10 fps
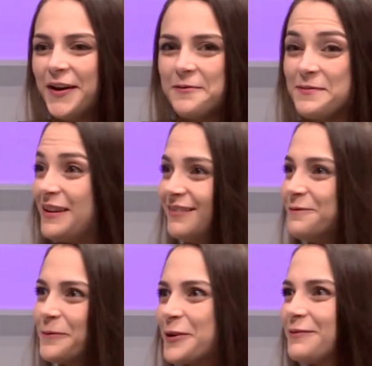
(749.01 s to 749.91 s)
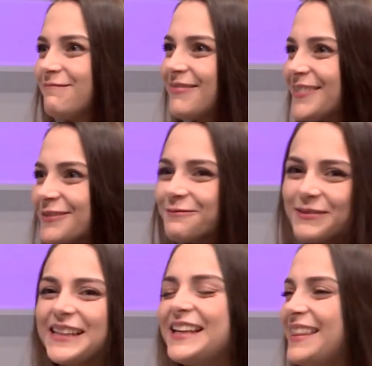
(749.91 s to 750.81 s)
we were
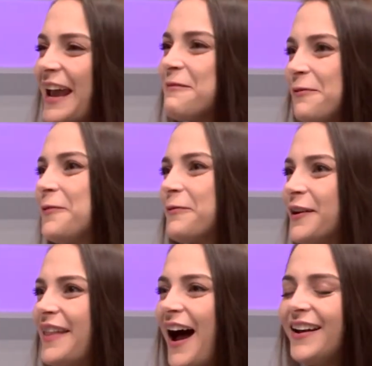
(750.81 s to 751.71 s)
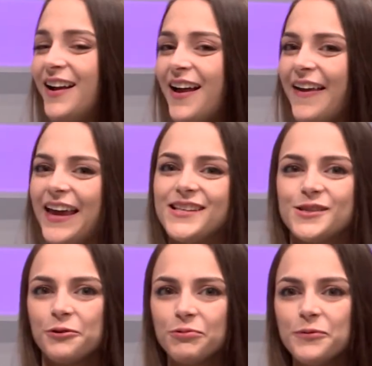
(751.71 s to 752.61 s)
really thankful for that. It's
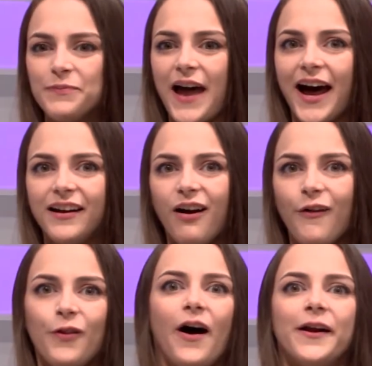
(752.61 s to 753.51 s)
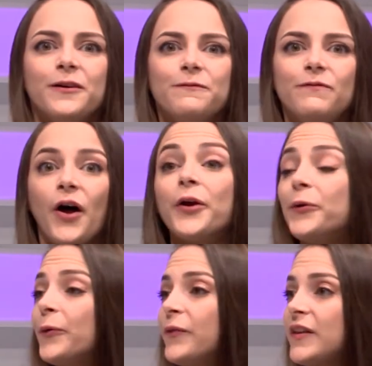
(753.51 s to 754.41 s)
a group that a lot of not
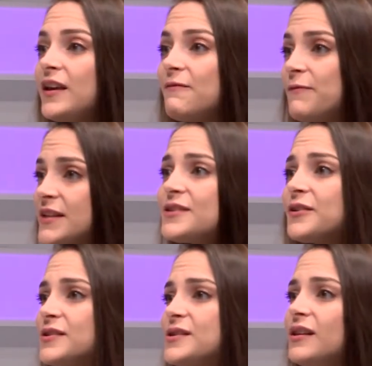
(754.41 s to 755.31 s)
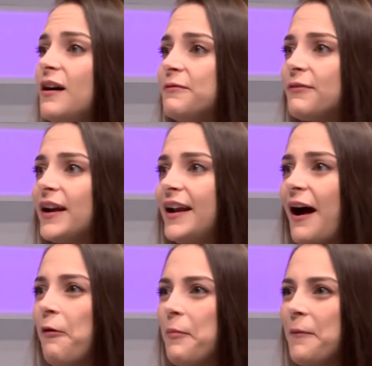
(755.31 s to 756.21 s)
only visitors love right
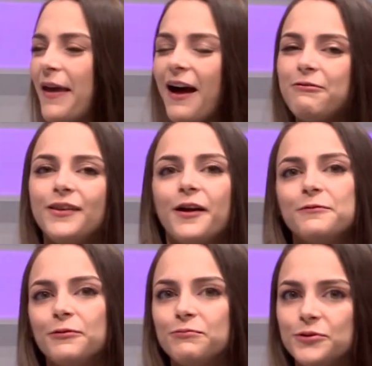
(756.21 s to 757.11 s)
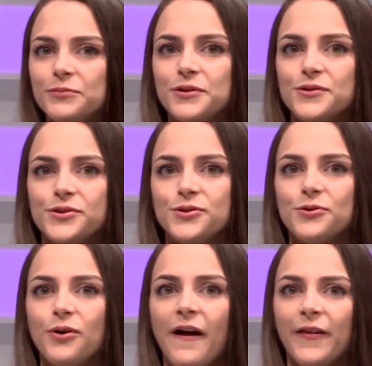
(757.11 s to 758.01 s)
now, but we have a lot of Arubans
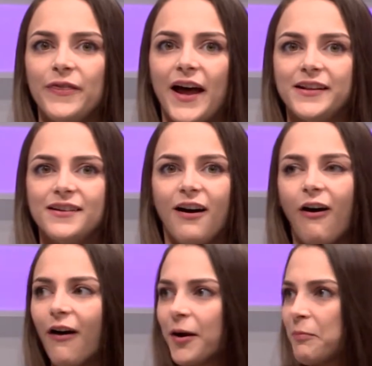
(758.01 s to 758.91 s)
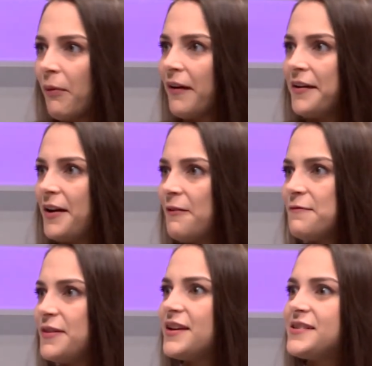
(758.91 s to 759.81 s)
too that are part
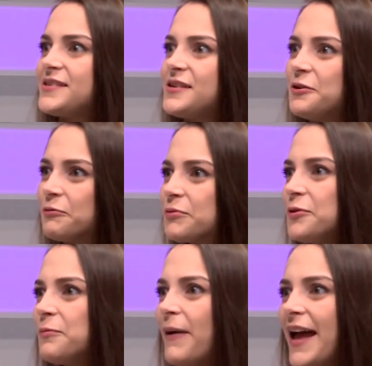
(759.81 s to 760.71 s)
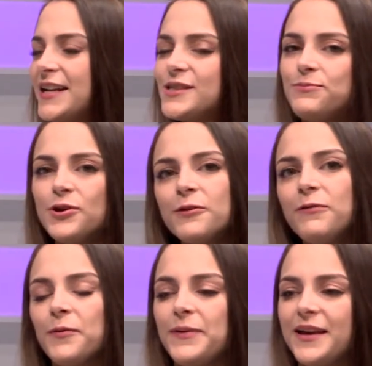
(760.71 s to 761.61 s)
of this group. And it's
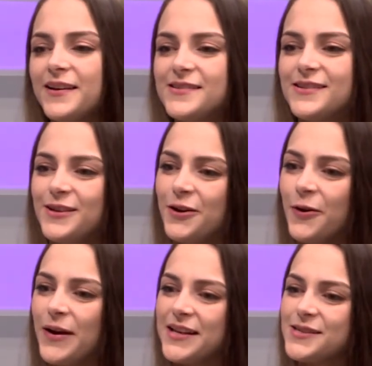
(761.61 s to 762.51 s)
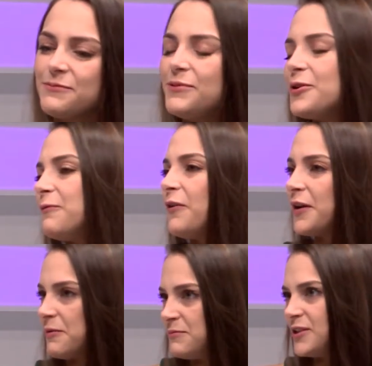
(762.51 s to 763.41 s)
beautiful because, it's a beautiful
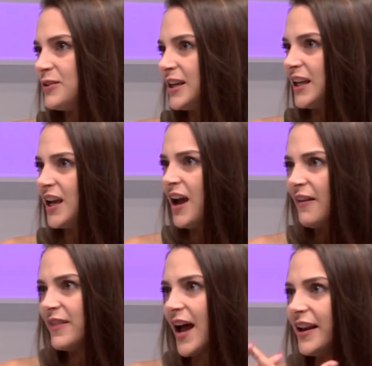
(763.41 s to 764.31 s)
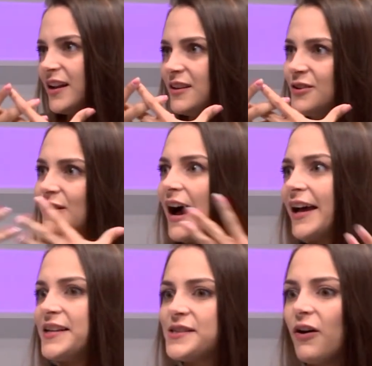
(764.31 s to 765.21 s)
community that you
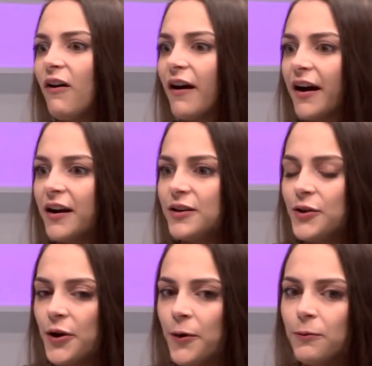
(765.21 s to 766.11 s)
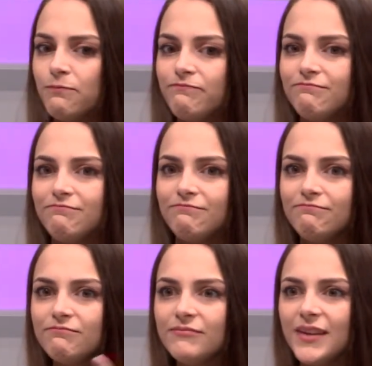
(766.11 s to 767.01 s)
guys are,
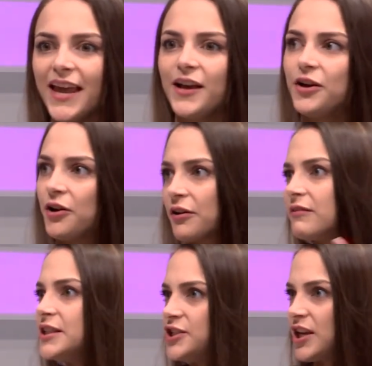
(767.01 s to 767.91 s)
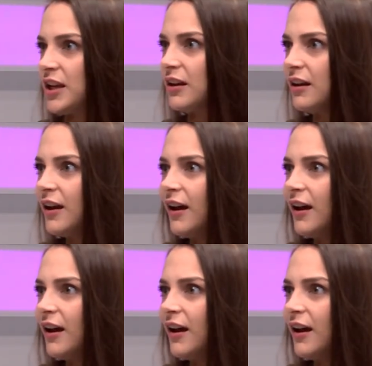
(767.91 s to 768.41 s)
encouraging